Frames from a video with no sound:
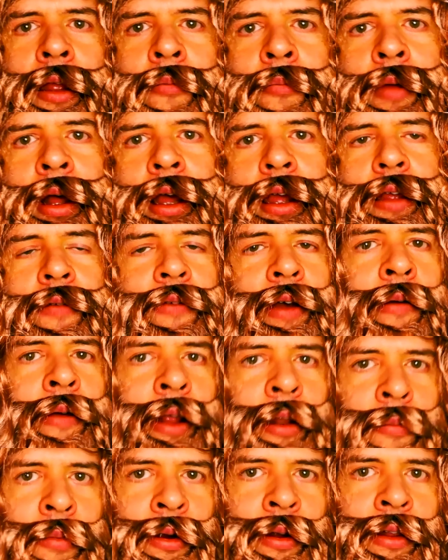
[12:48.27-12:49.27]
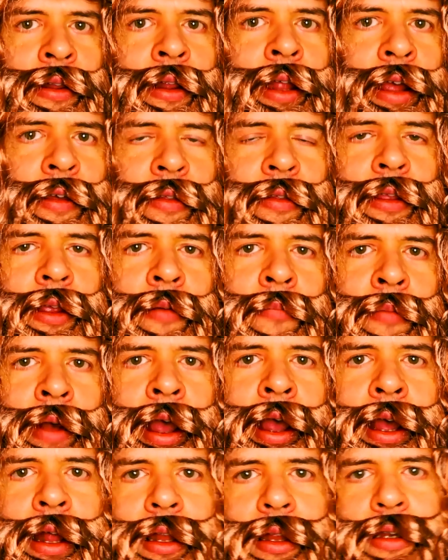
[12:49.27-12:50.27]
If I'm going to burn to death,
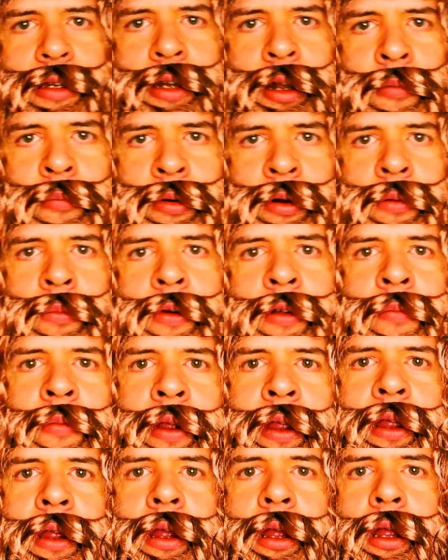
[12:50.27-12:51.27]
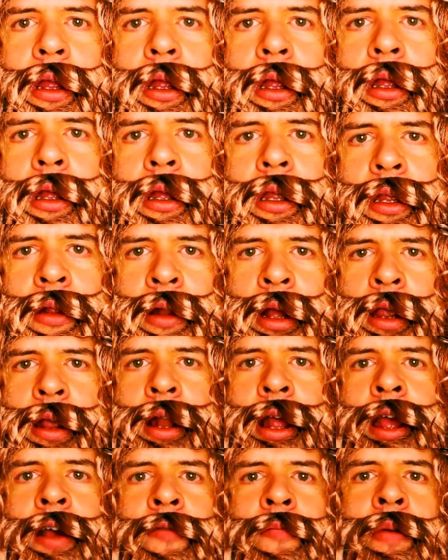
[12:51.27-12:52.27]
my hat is going to burn with me. You're not
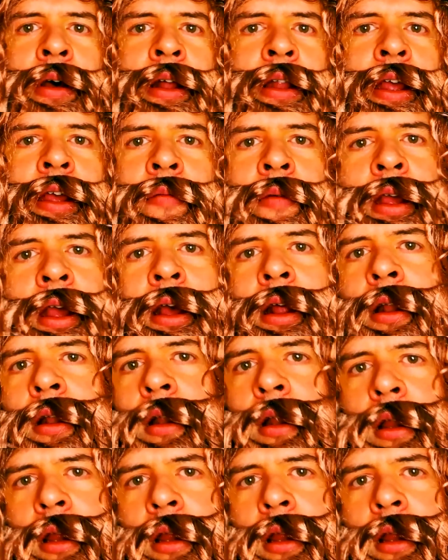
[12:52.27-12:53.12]
going to have my damn hat."